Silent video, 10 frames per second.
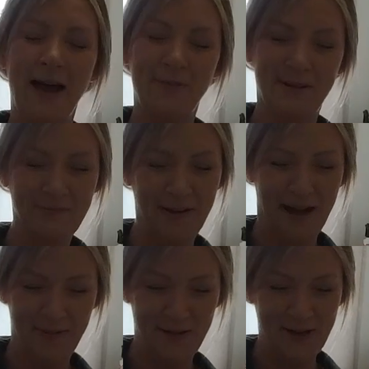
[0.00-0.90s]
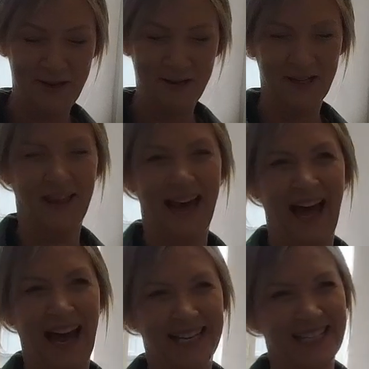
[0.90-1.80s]
happy. You can do
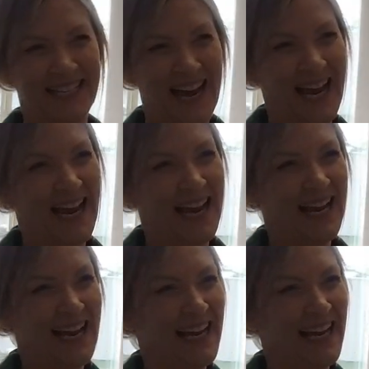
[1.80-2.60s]
that.